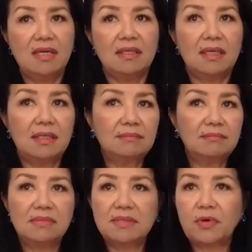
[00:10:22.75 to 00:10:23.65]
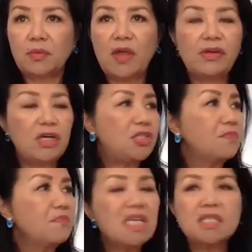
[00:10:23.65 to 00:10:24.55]
um, whether it's
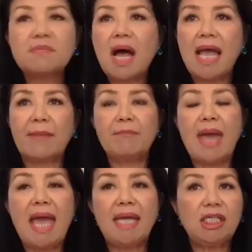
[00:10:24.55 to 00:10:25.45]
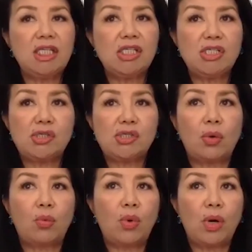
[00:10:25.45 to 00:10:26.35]
mismanaged
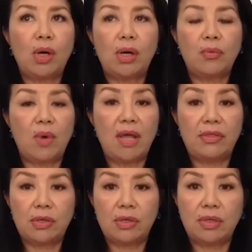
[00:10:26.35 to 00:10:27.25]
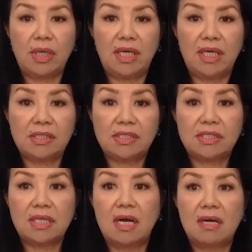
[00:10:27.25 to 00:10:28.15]
or where, whether
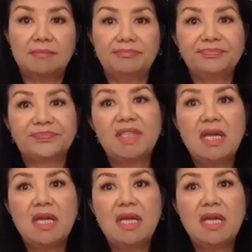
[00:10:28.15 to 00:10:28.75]
it's um,